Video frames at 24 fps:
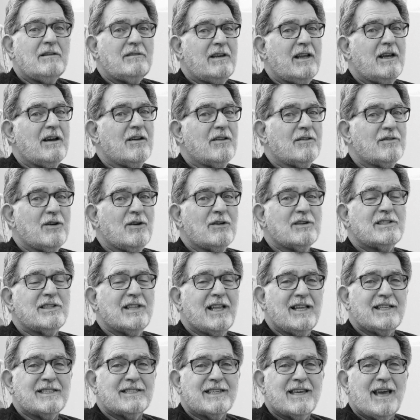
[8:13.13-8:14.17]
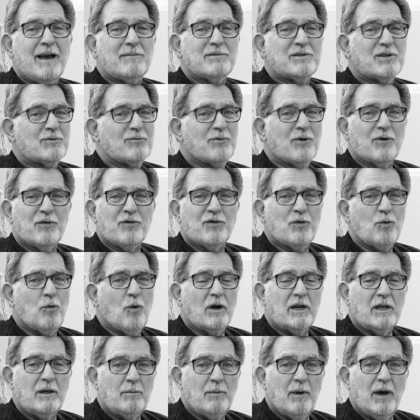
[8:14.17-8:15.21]
Now, those lens caps are worth
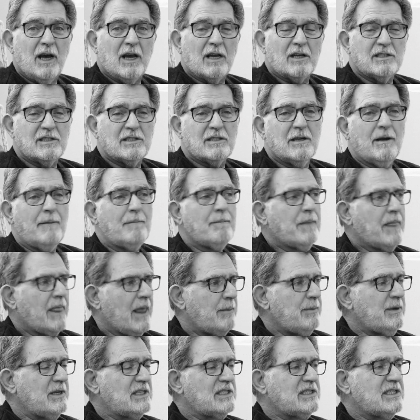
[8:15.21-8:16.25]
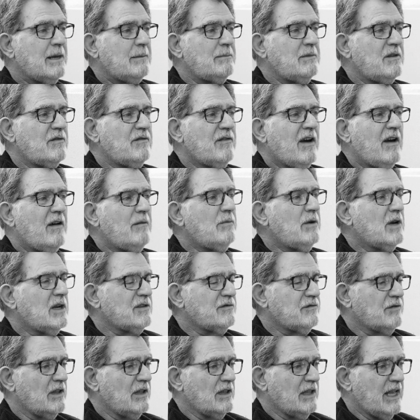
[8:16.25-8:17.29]
$20. I paid
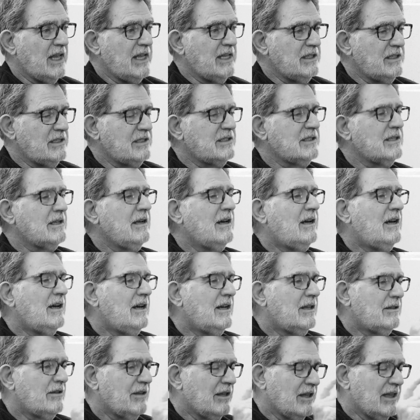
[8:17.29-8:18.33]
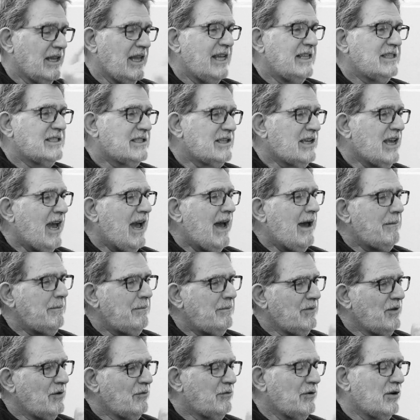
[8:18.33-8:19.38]
$75 for the lens
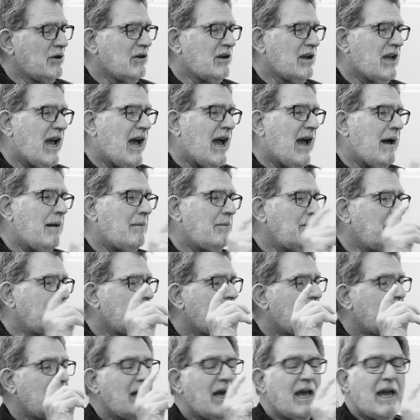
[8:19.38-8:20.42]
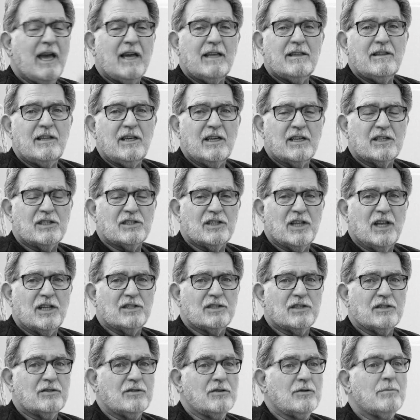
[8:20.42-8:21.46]
cap, the rear cap, and the
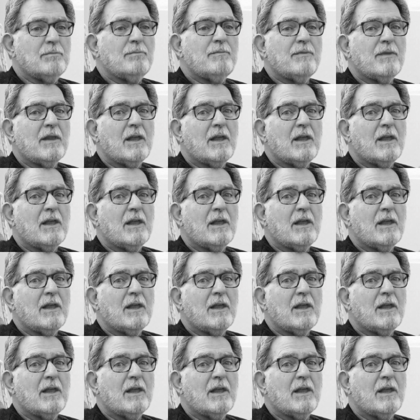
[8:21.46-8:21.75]
extension tube.